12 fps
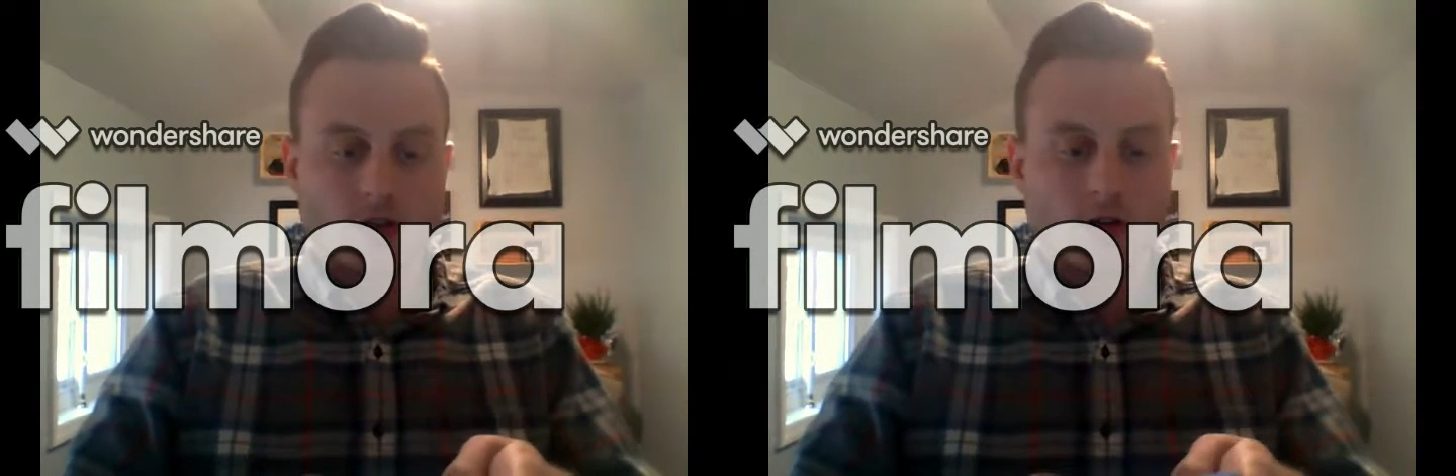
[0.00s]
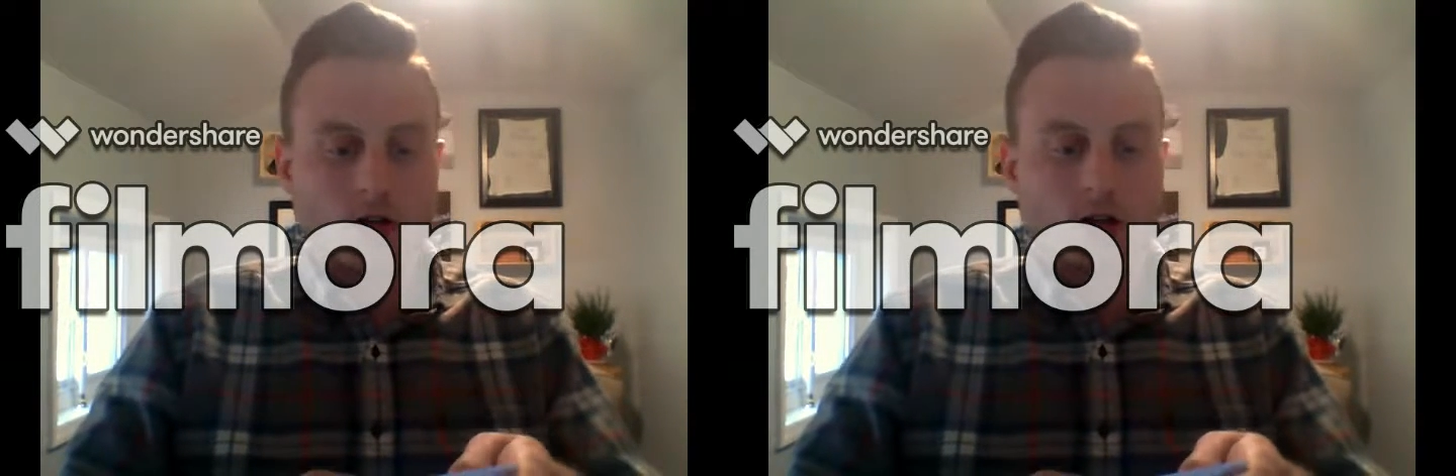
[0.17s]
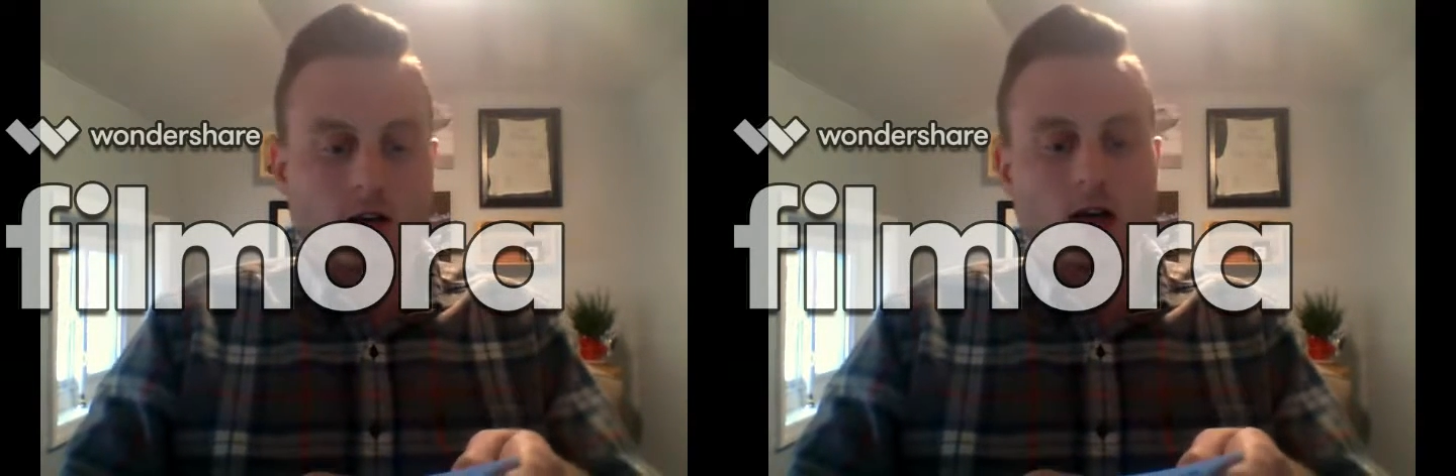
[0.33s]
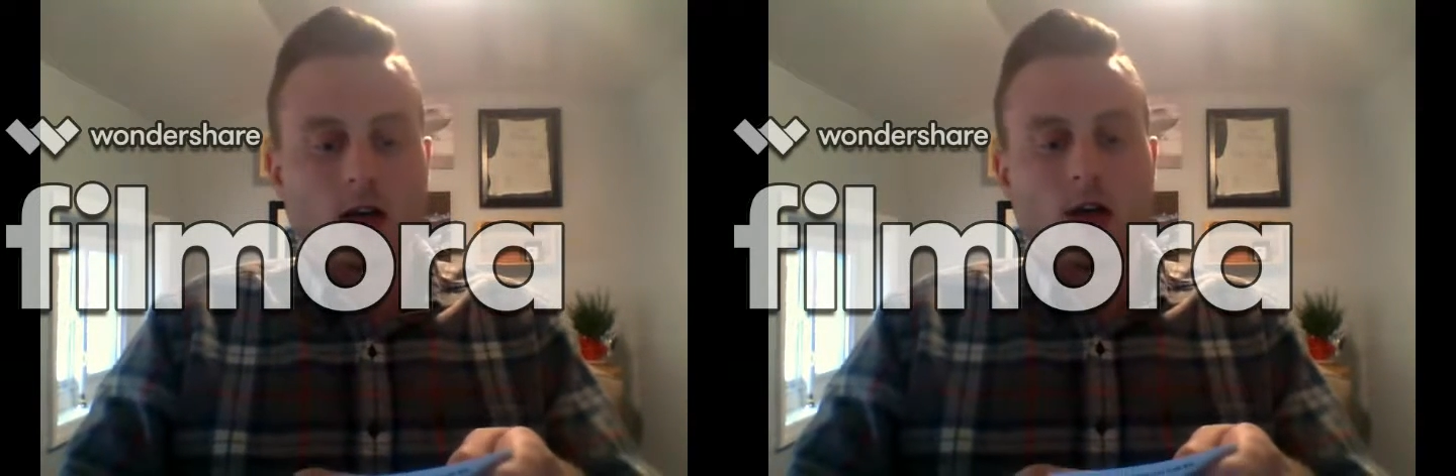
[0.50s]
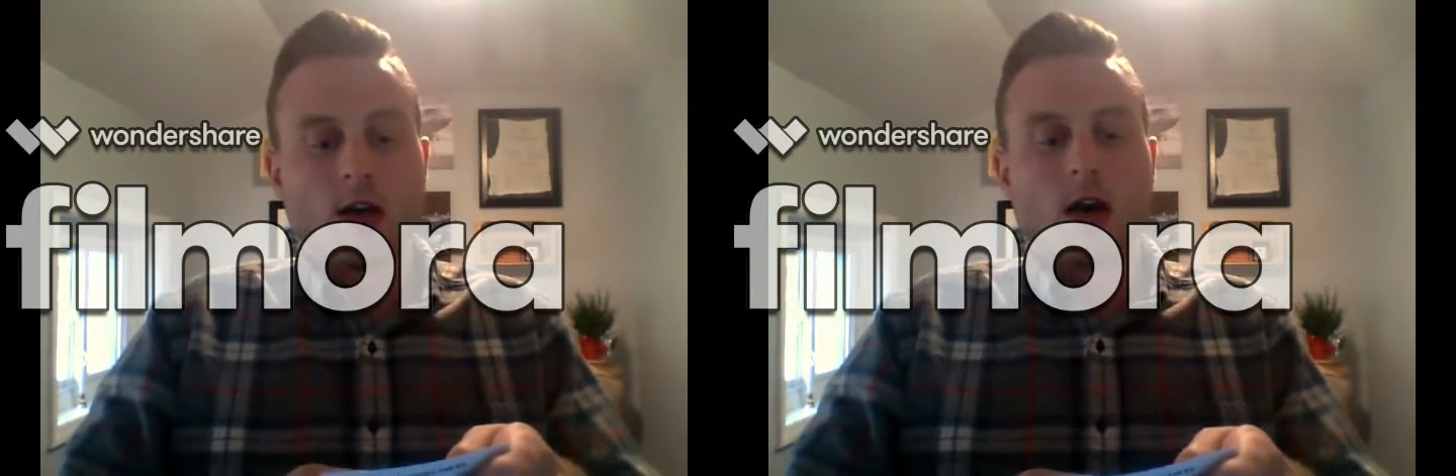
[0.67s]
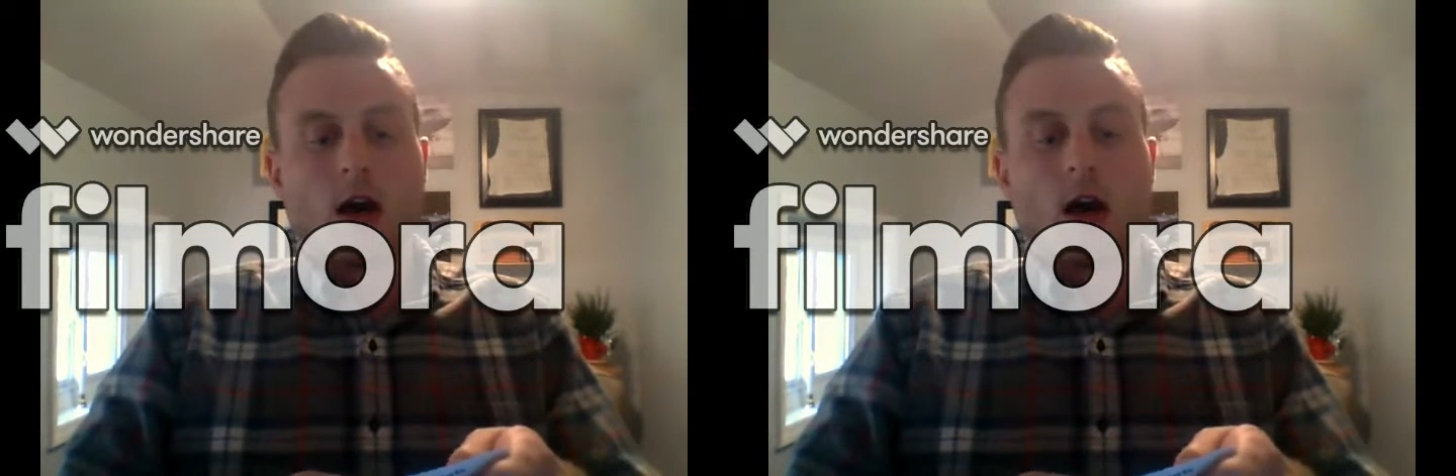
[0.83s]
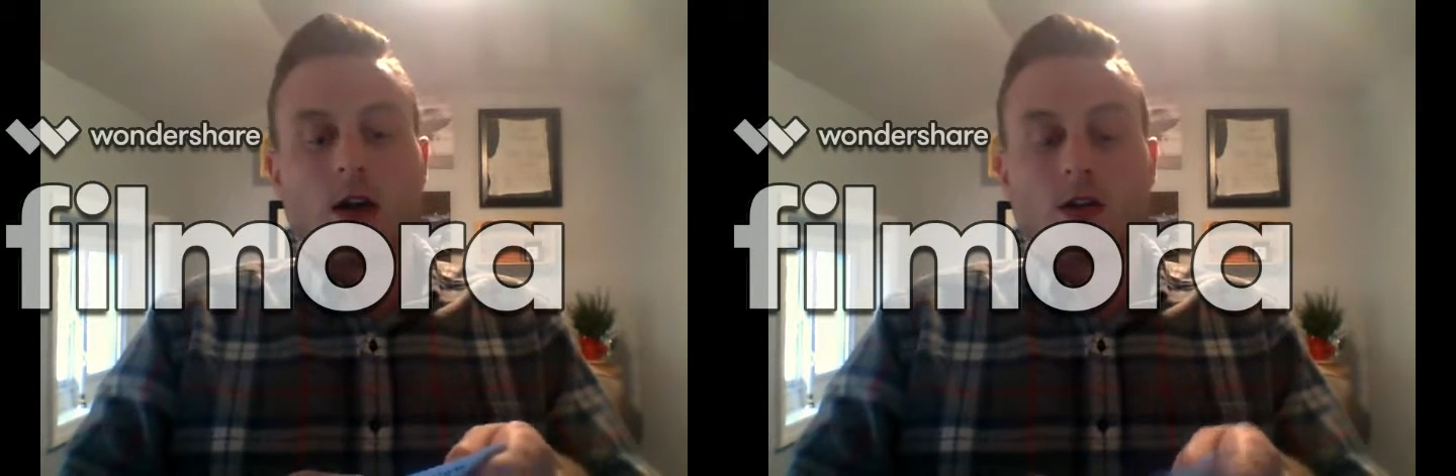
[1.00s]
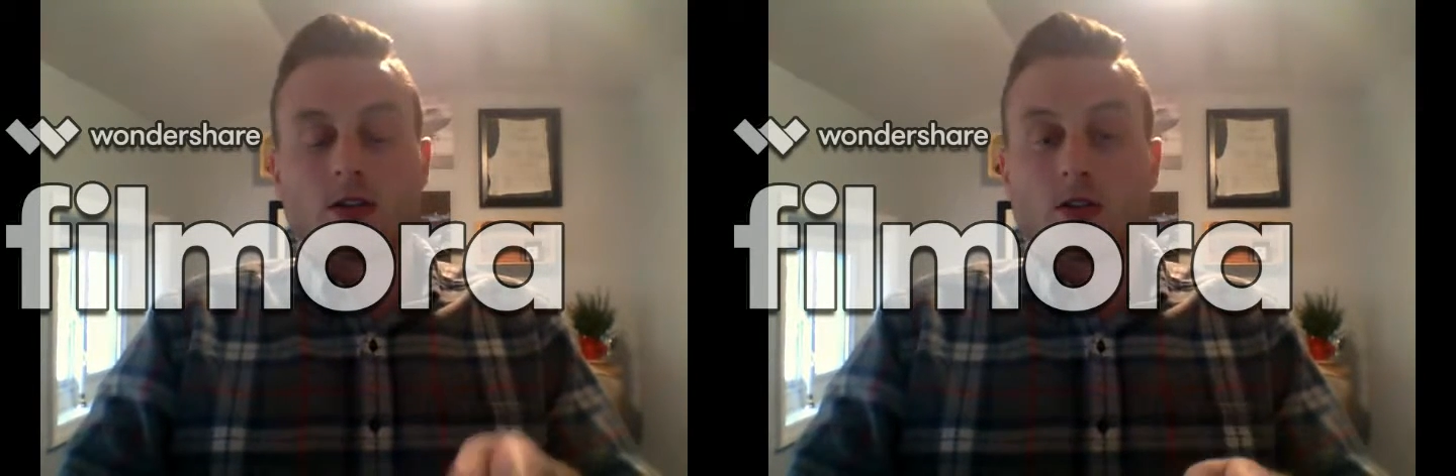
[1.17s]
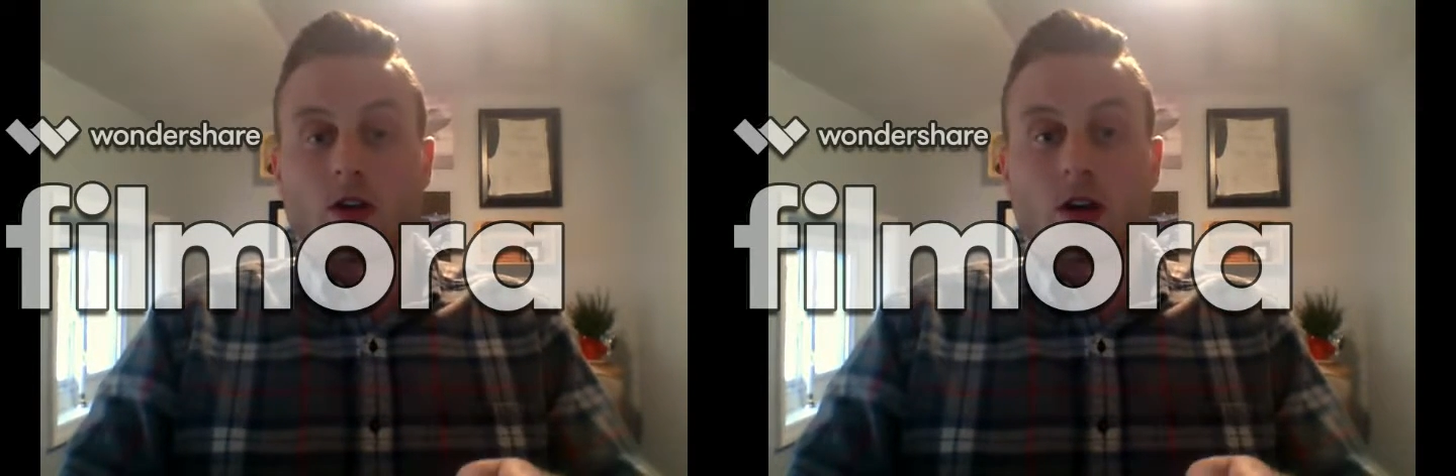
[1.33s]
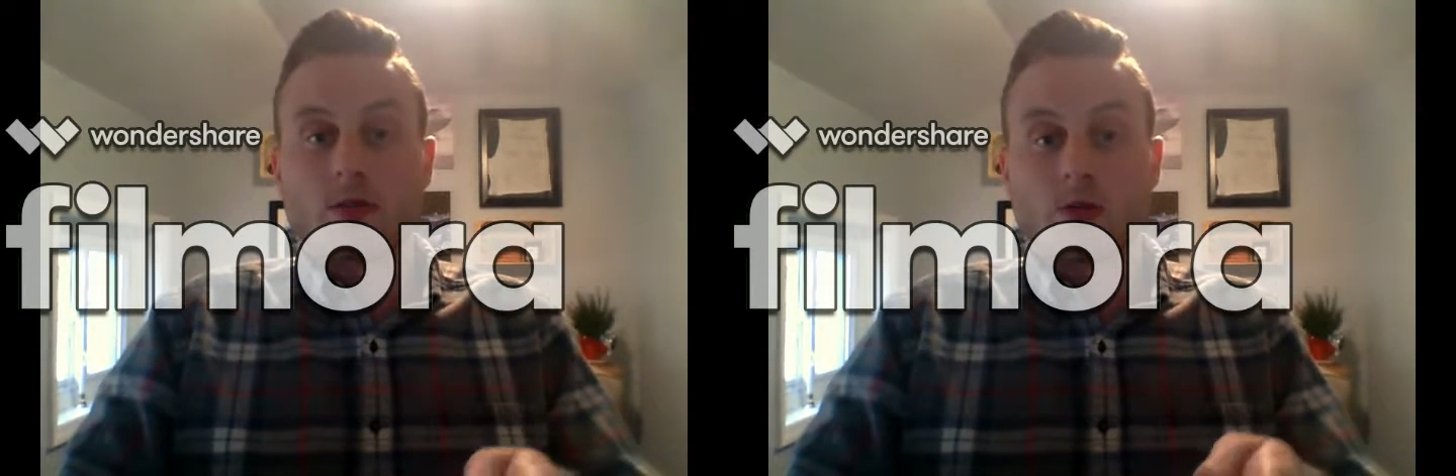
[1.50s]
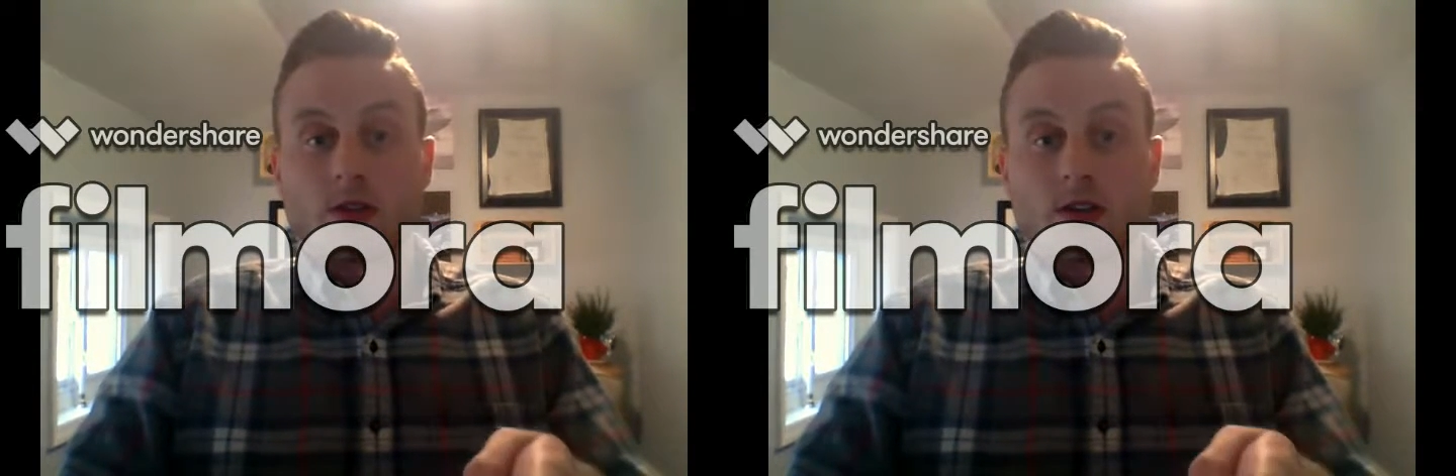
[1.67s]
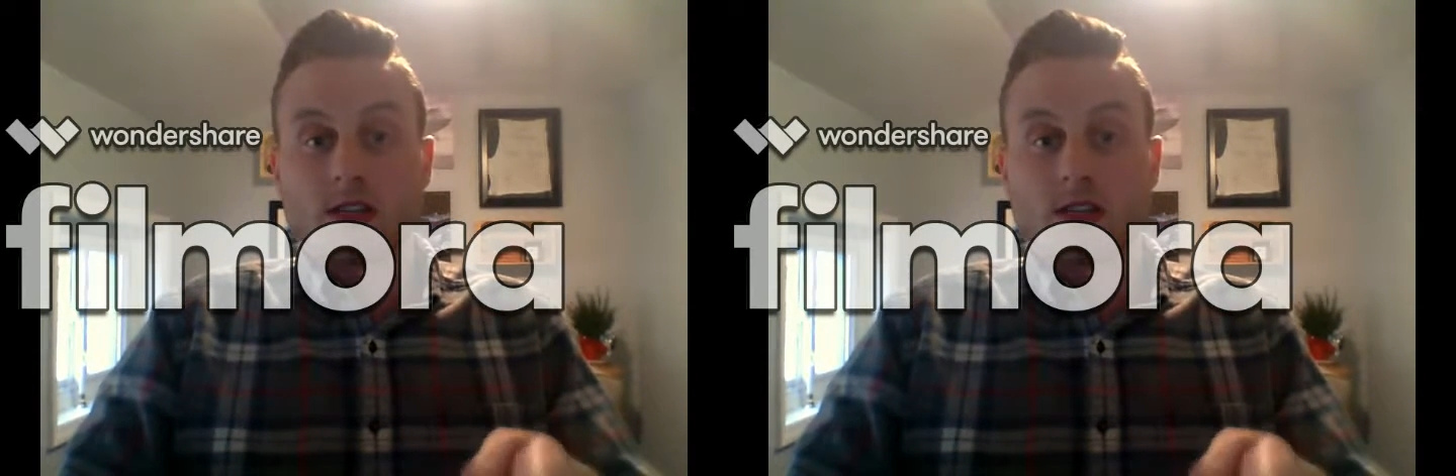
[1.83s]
earlier. It also comes with a